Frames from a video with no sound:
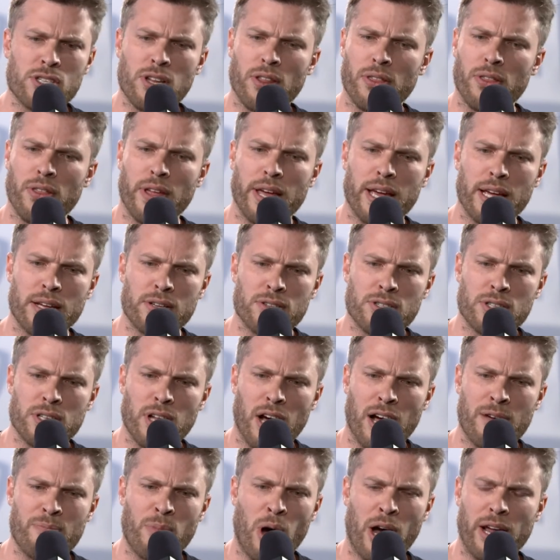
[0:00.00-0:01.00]
to things
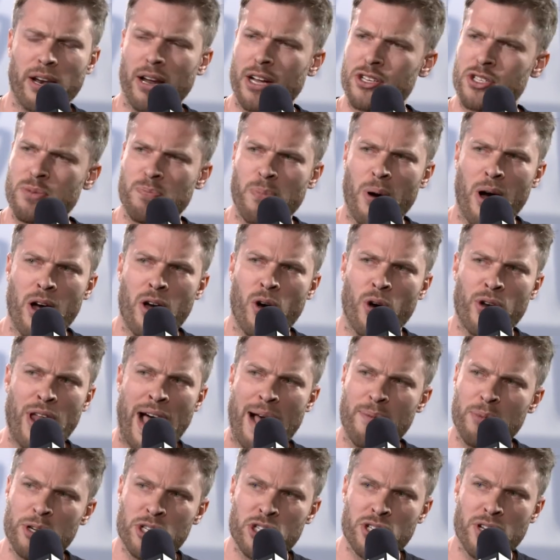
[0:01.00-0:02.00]
that I might like to buy on
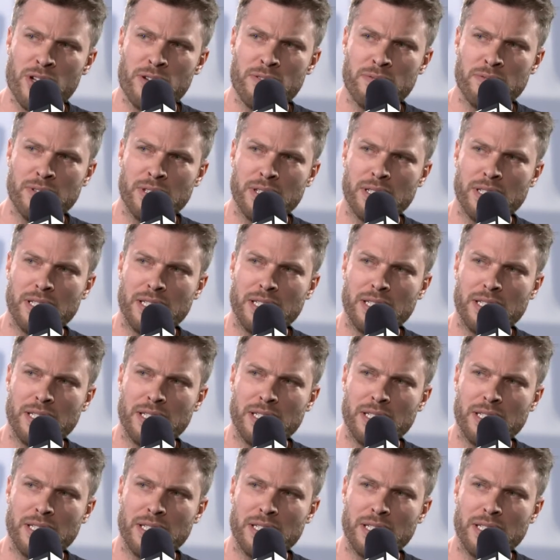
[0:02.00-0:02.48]
Amazon.